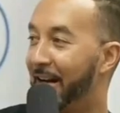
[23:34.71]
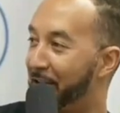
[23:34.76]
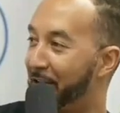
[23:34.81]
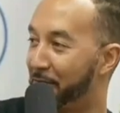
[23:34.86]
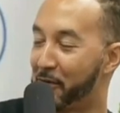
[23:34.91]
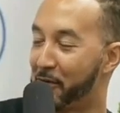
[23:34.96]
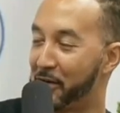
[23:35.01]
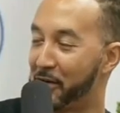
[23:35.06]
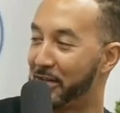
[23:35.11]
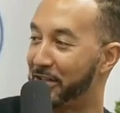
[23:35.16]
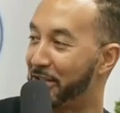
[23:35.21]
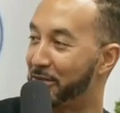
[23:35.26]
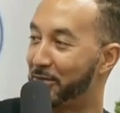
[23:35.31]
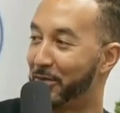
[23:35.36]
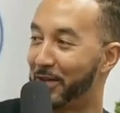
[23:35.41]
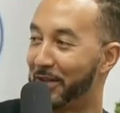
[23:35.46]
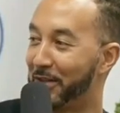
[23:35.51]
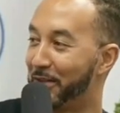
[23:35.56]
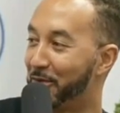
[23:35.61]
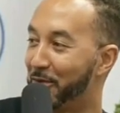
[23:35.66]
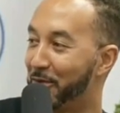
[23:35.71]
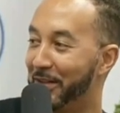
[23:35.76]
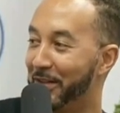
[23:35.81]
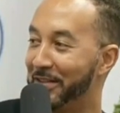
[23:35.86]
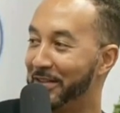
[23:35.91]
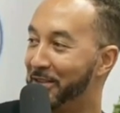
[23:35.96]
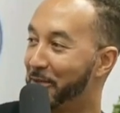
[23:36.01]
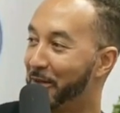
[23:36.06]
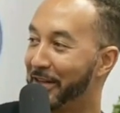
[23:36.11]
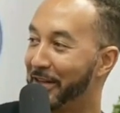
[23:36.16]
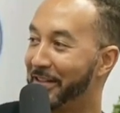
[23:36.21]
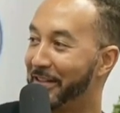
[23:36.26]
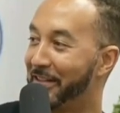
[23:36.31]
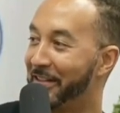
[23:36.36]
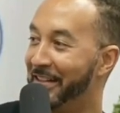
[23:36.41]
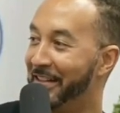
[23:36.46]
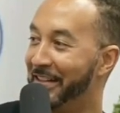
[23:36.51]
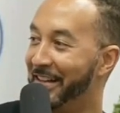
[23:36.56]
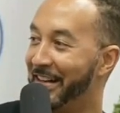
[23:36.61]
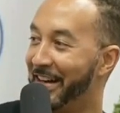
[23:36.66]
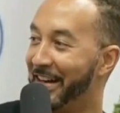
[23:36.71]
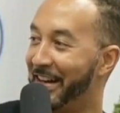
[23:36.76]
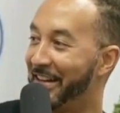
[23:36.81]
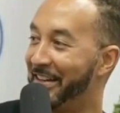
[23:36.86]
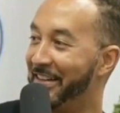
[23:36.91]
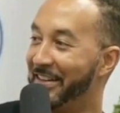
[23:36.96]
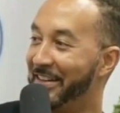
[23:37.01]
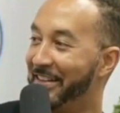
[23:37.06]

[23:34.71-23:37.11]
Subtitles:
California is just one of those ones where, I don't